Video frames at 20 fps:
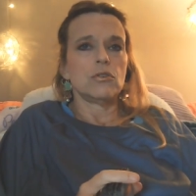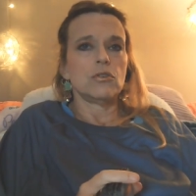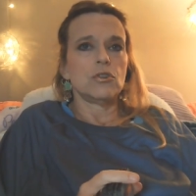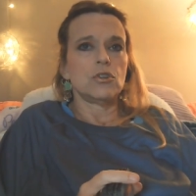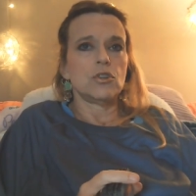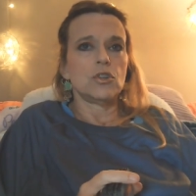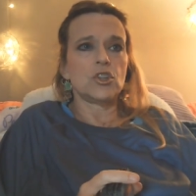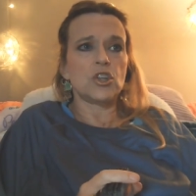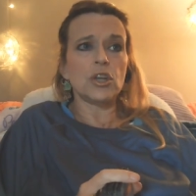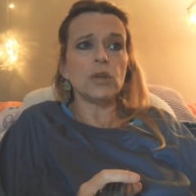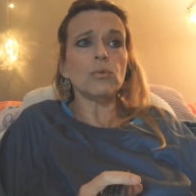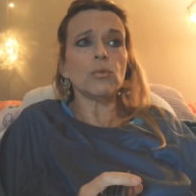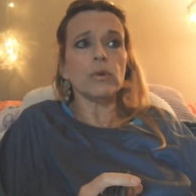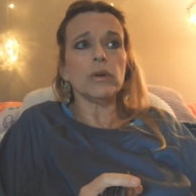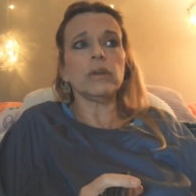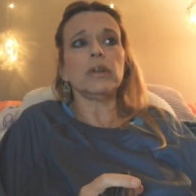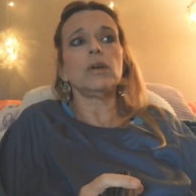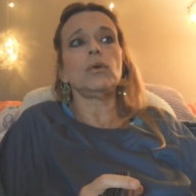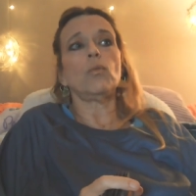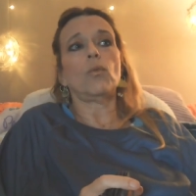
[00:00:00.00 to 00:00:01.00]
she
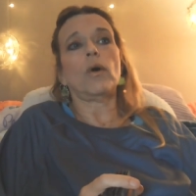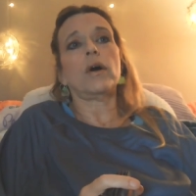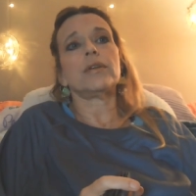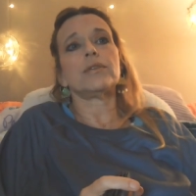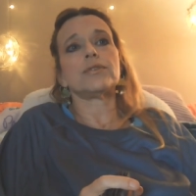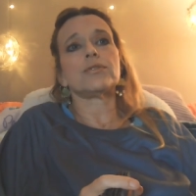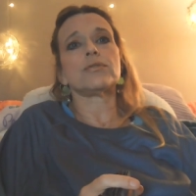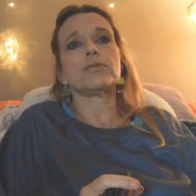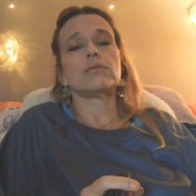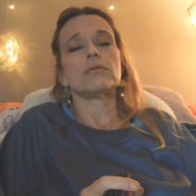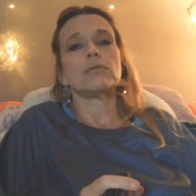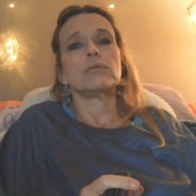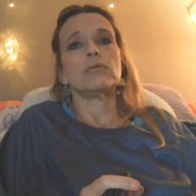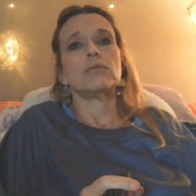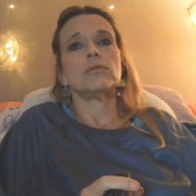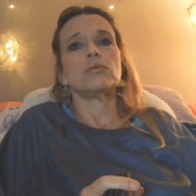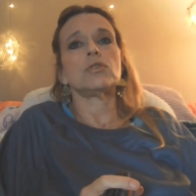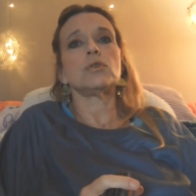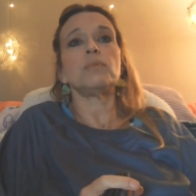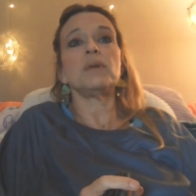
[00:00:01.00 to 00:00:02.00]
really wants
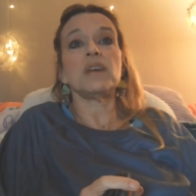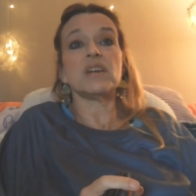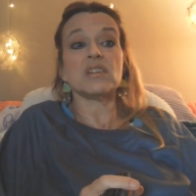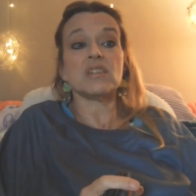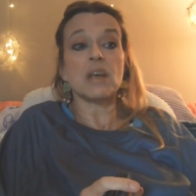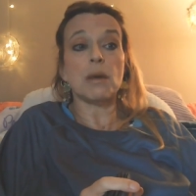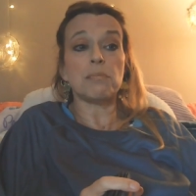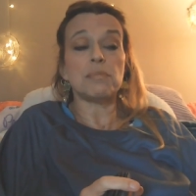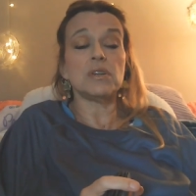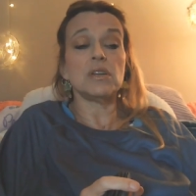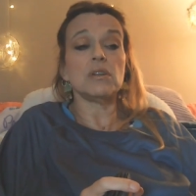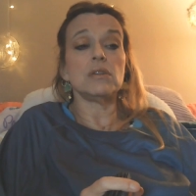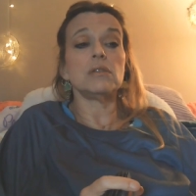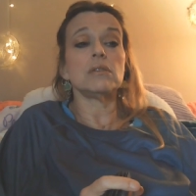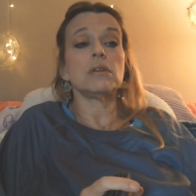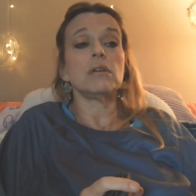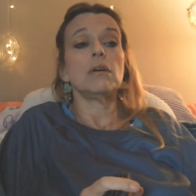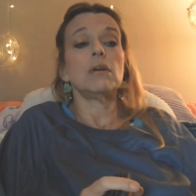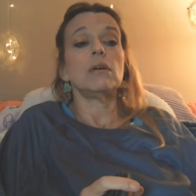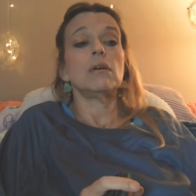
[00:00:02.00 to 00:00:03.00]
to be accepted
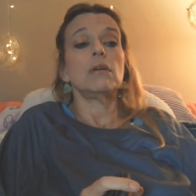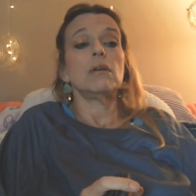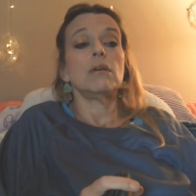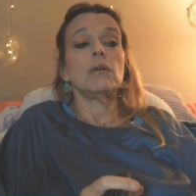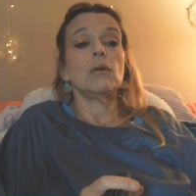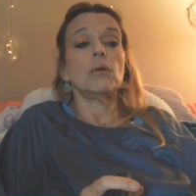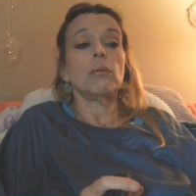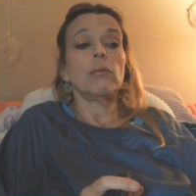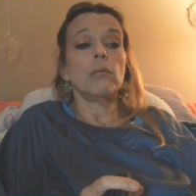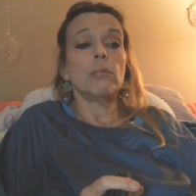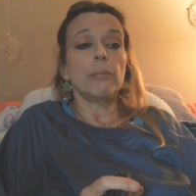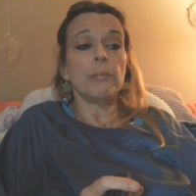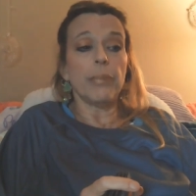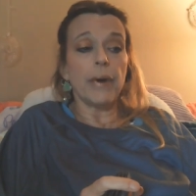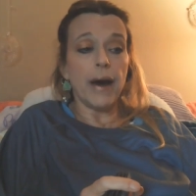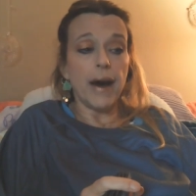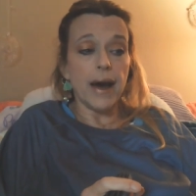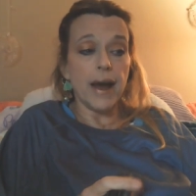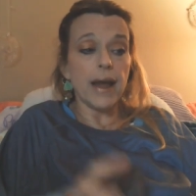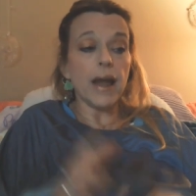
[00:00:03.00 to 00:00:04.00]

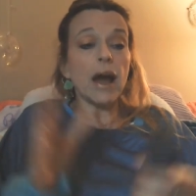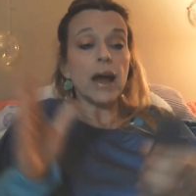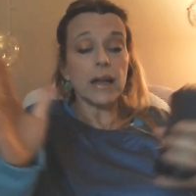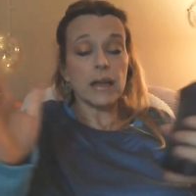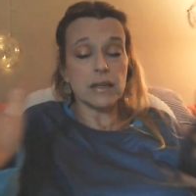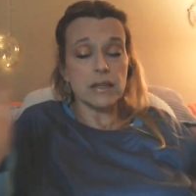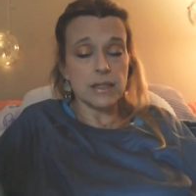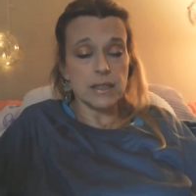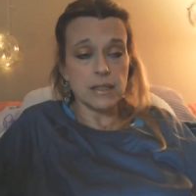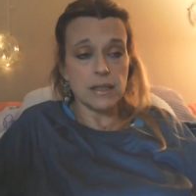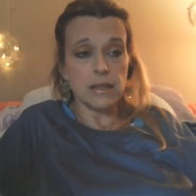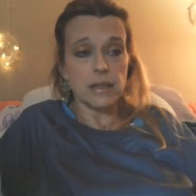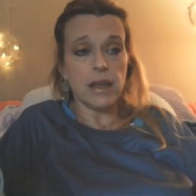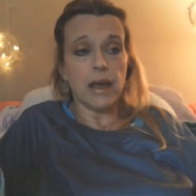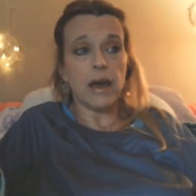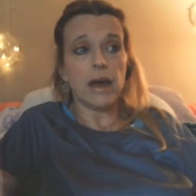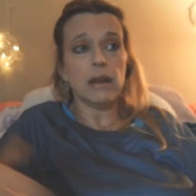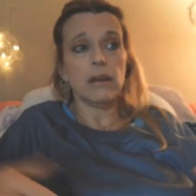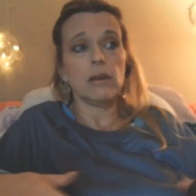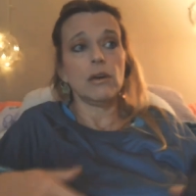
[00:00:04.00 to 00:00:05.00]
by, I could see
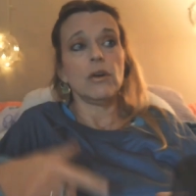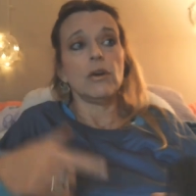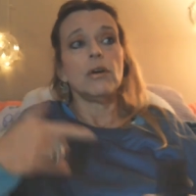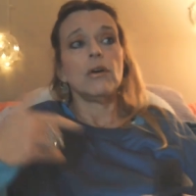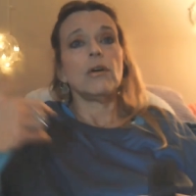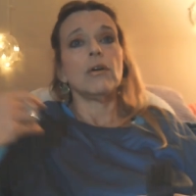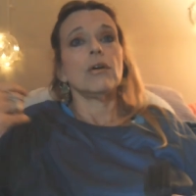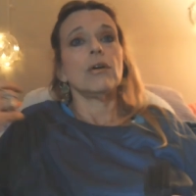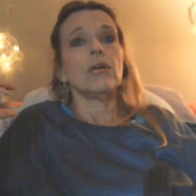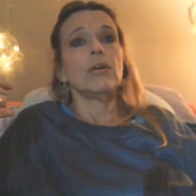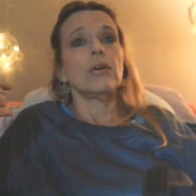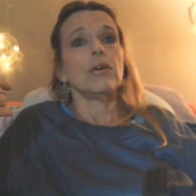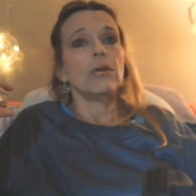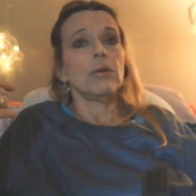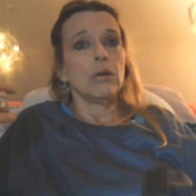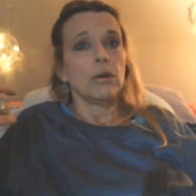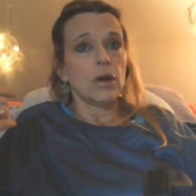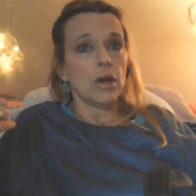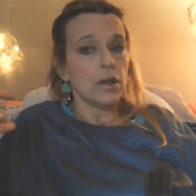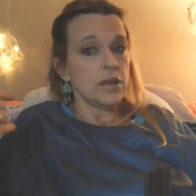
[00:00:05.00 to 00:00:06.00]
that,
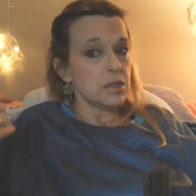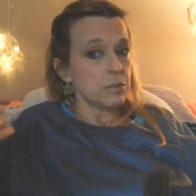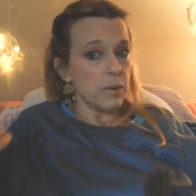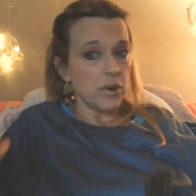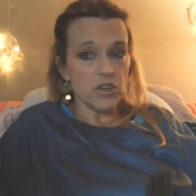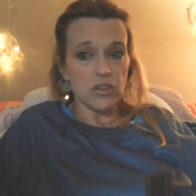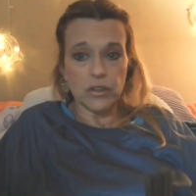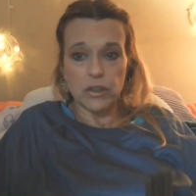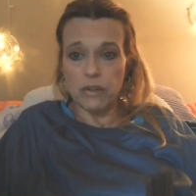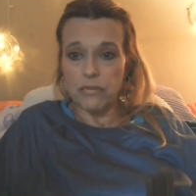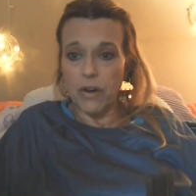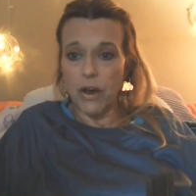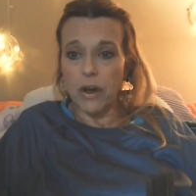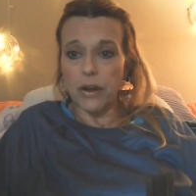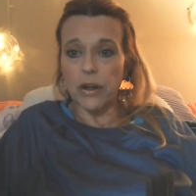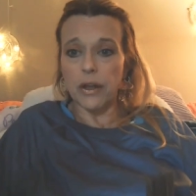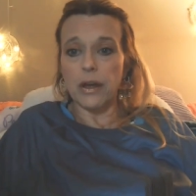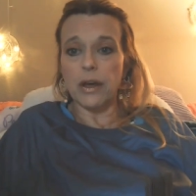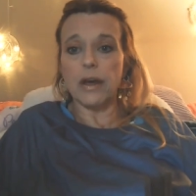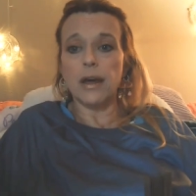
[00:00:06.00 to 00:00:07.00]
especially
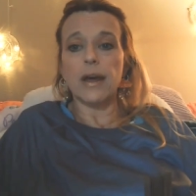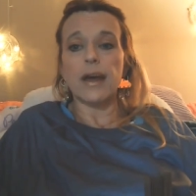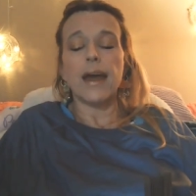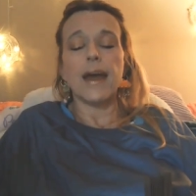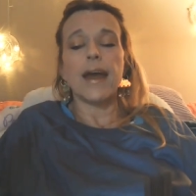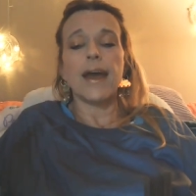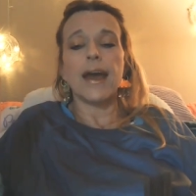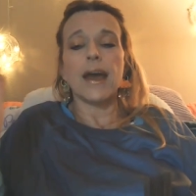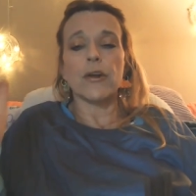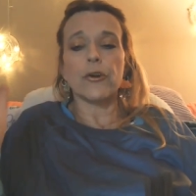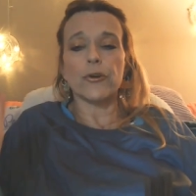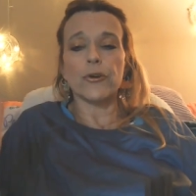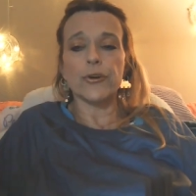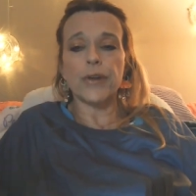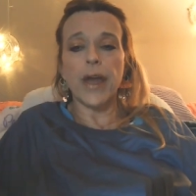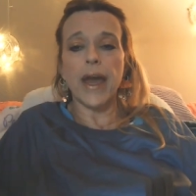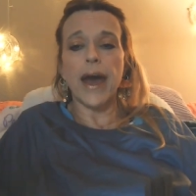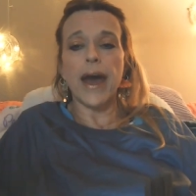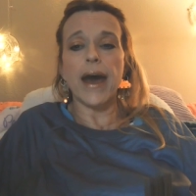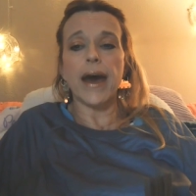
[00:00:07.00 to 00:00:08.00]
Ivanka and her
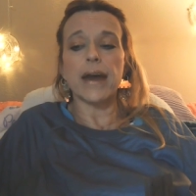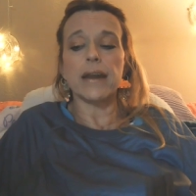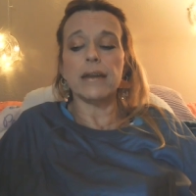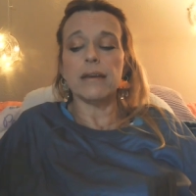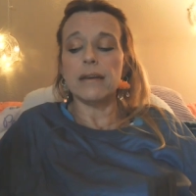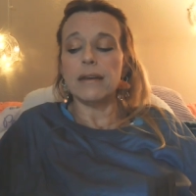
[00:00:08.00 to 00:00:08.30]
dad